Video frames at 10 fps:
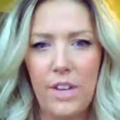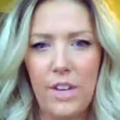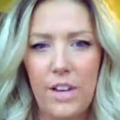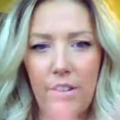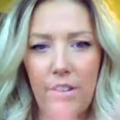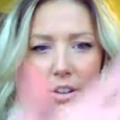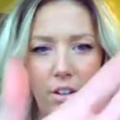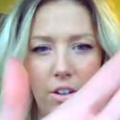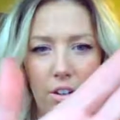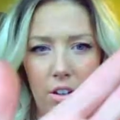
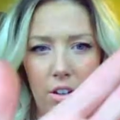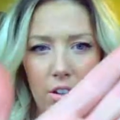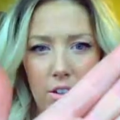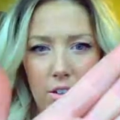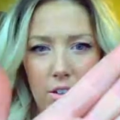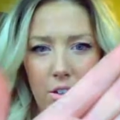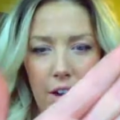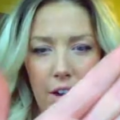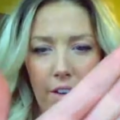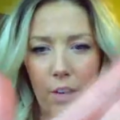little
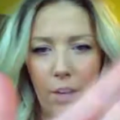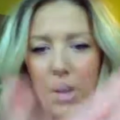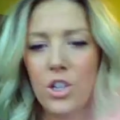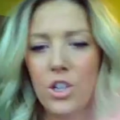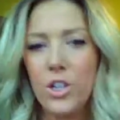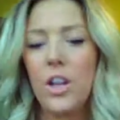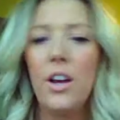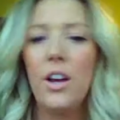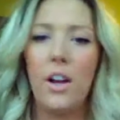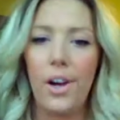eyeliner brush.
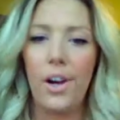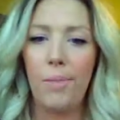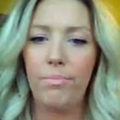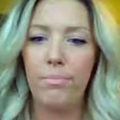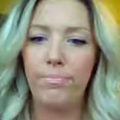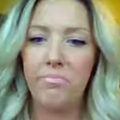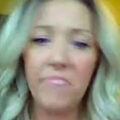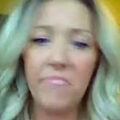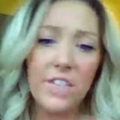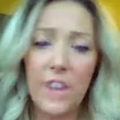
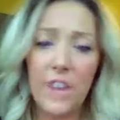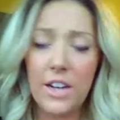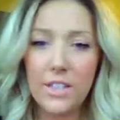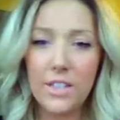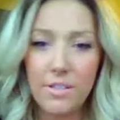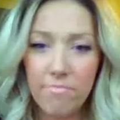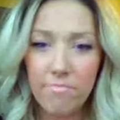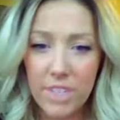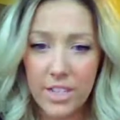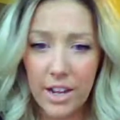It's fine,
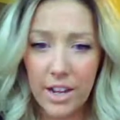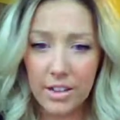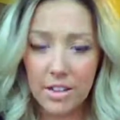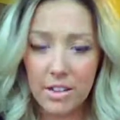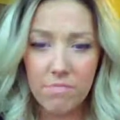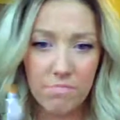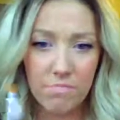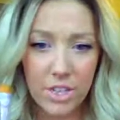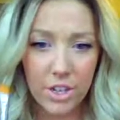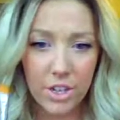it's dense,
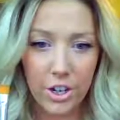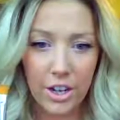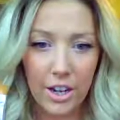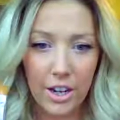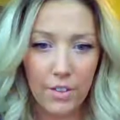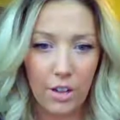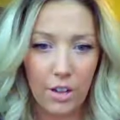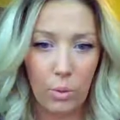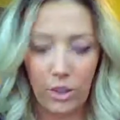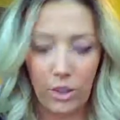it's sturdy. I think
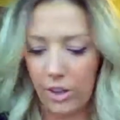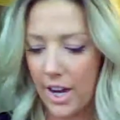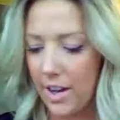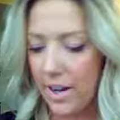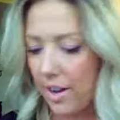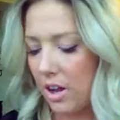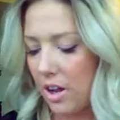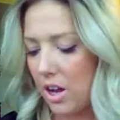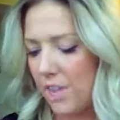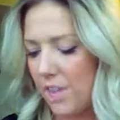that'll work great.
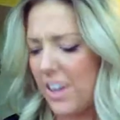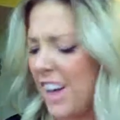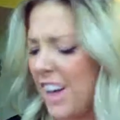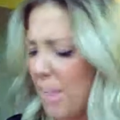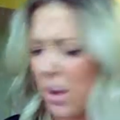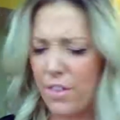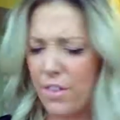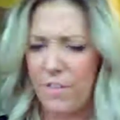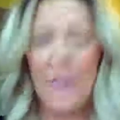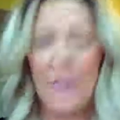And then I
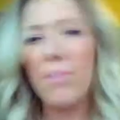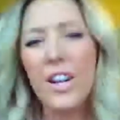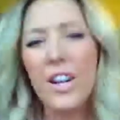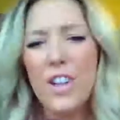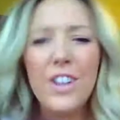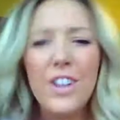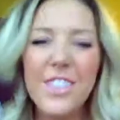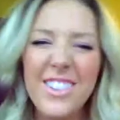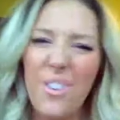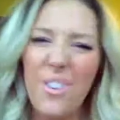bought the fan brush. I
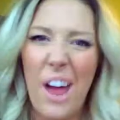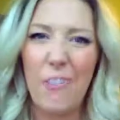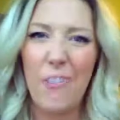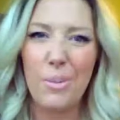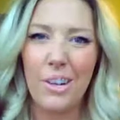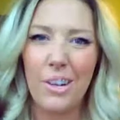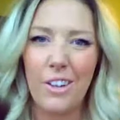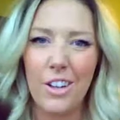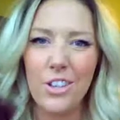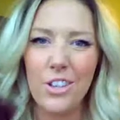just don't have one in my
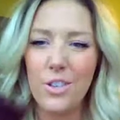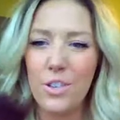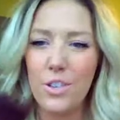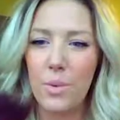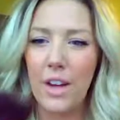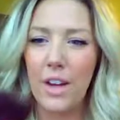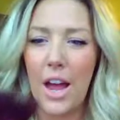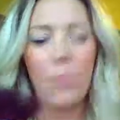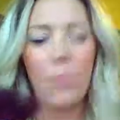collection, so I just wanted to